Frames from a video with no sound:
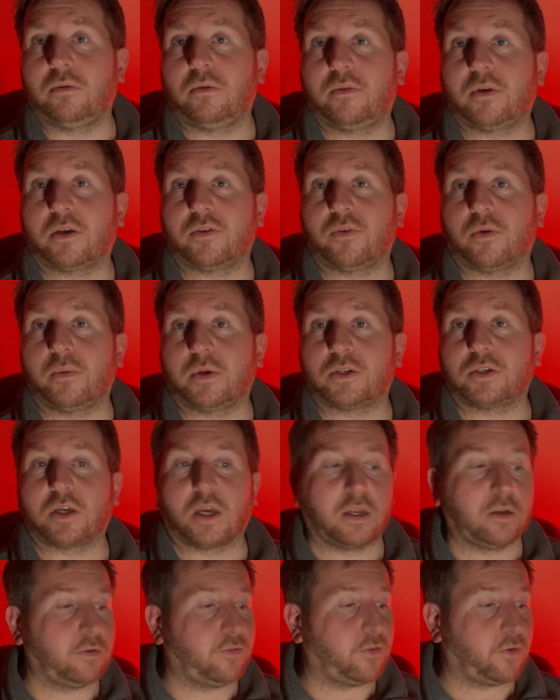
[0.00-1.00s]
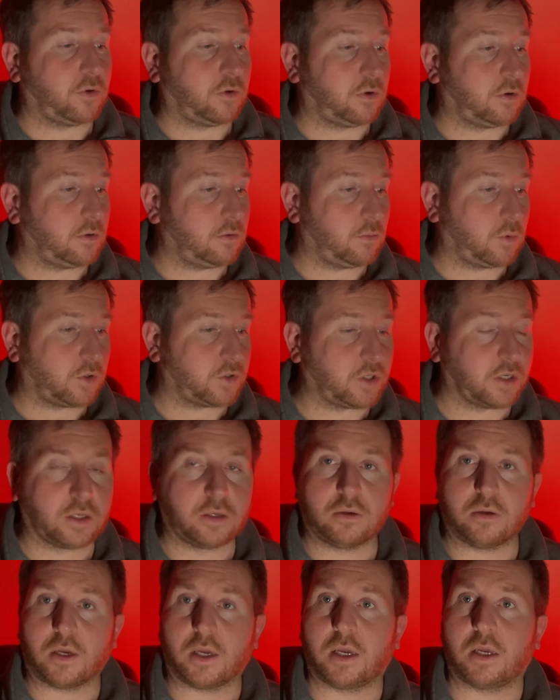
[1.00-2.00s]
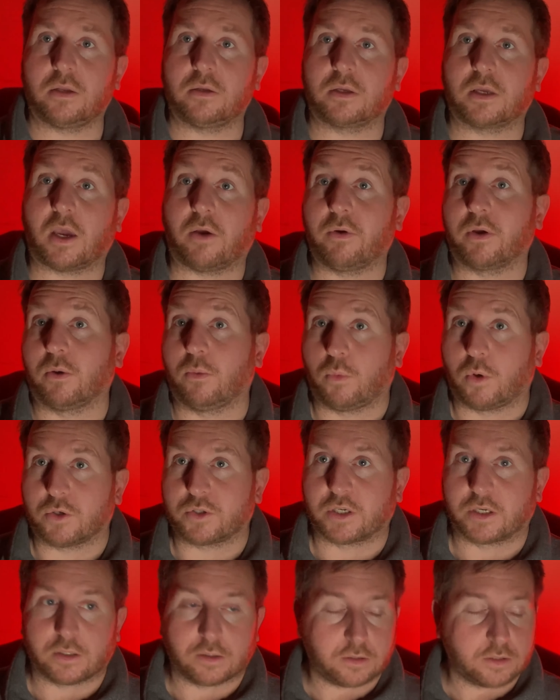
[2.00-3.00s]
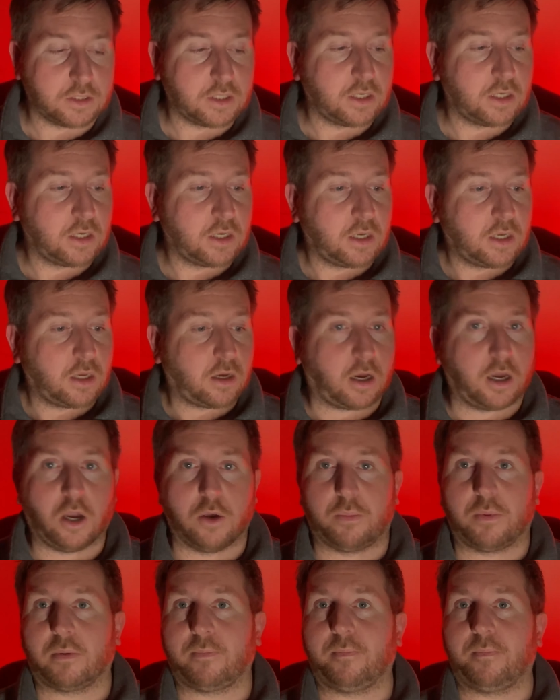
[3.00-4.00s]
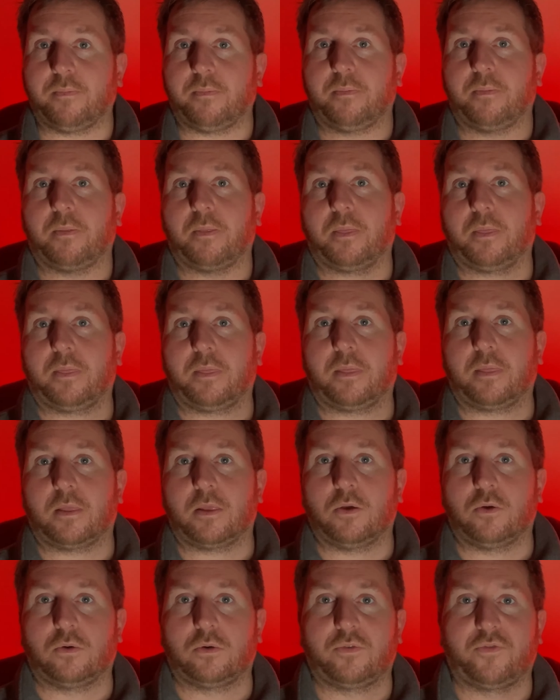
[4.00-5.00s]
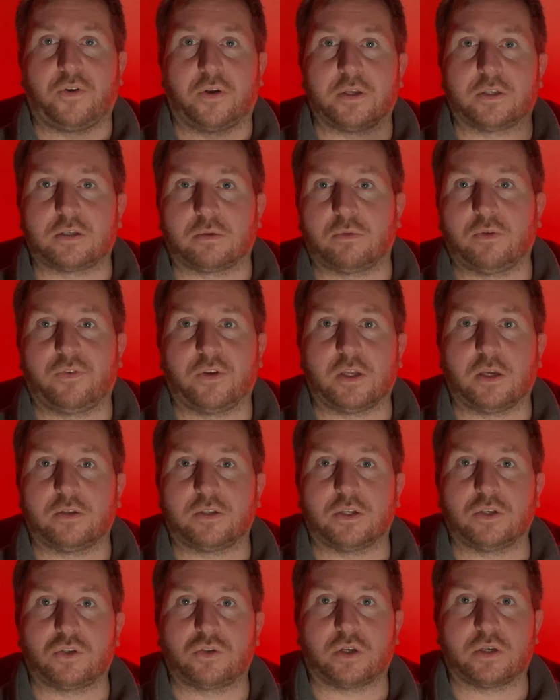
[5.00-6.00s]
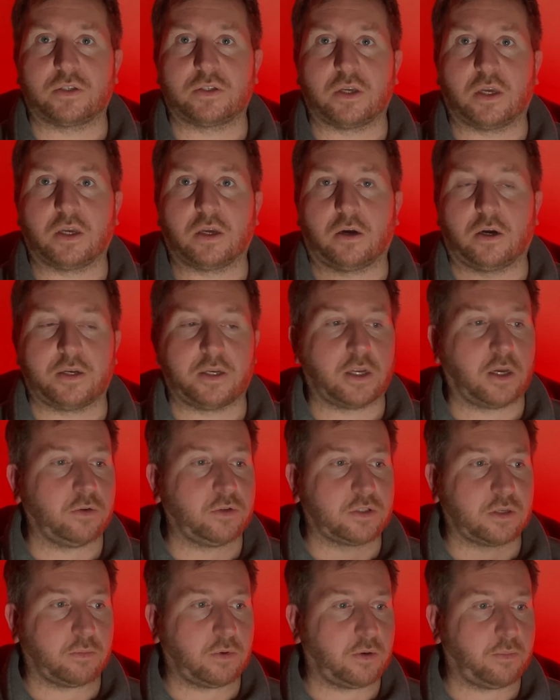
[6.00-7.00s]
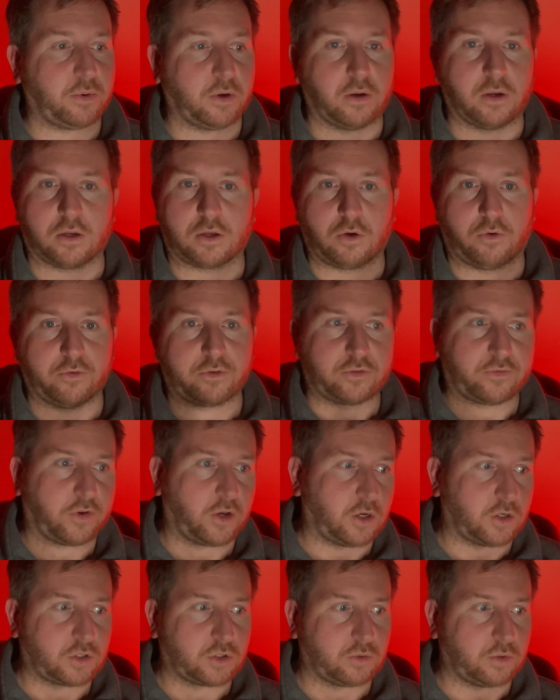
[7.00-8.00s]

Thanks very much again for watching and carrying on watching. I hope you're finding some of the videos interesting. I know some are a bit controversial.